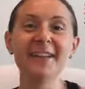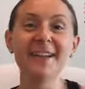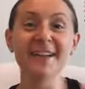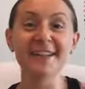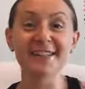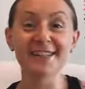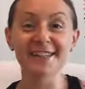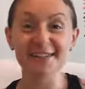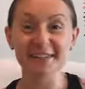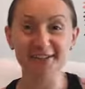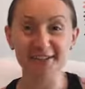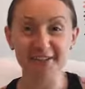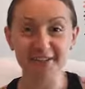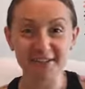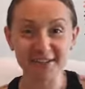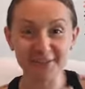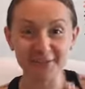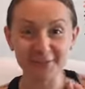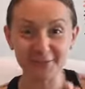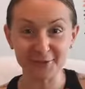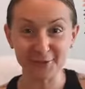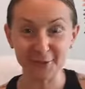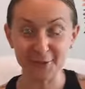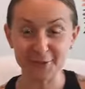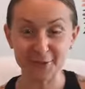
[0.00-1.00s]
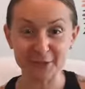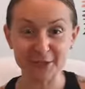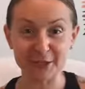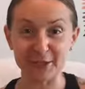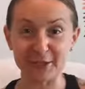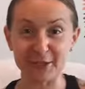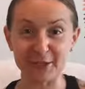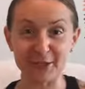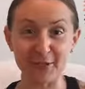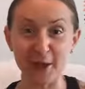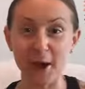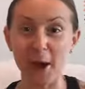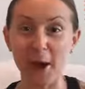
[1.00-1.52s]
it's gonna float to
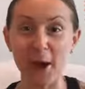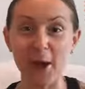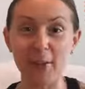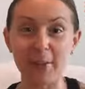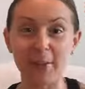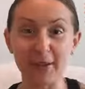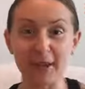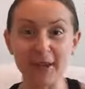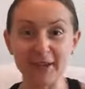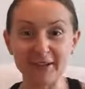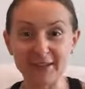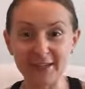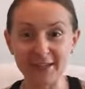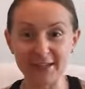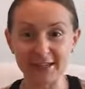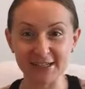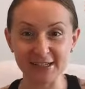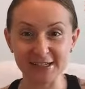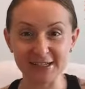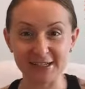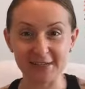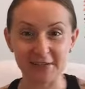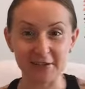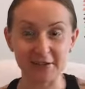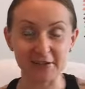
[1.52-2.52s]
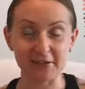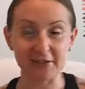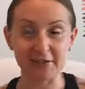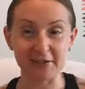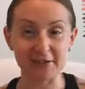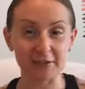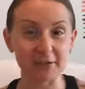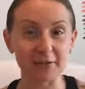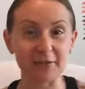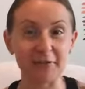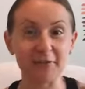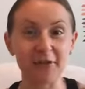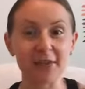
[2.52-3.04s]
the top and kind of sit on the
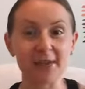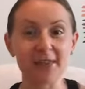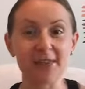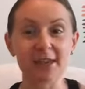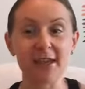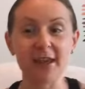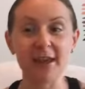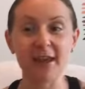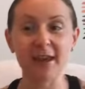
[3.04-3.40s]
surface,